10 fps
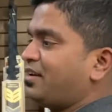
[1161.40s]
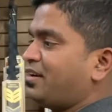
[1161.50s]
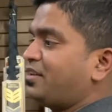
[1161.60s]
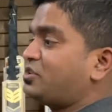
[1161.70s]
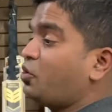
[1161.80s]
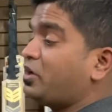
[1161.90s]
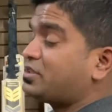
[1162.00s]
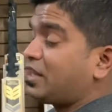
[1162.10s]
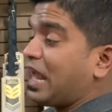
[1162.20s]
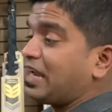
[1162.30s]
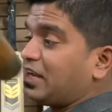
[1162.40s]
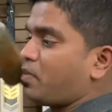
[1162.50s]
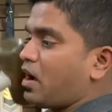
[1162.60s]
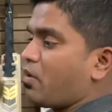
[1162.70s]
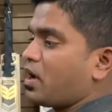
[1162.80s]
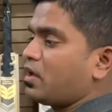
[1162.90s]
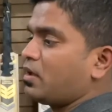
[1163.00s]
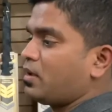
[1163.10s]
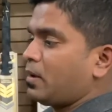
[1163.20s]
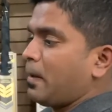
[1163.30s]
It's going slightly.
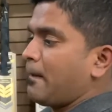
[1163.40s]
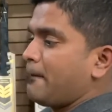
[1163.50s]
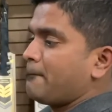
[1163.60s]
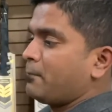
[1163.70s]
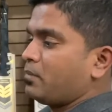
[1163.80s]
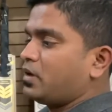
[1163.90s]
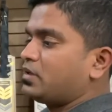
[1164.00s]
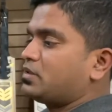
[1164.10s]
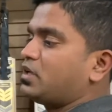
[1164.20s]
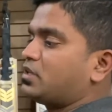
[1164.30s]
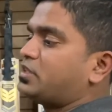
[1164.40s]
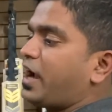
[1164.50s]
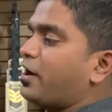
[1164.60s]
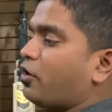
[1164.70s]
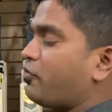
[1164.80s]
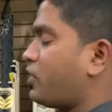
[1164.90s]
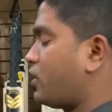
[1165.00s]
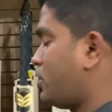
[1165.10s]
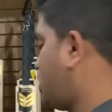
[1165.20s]
It died off here.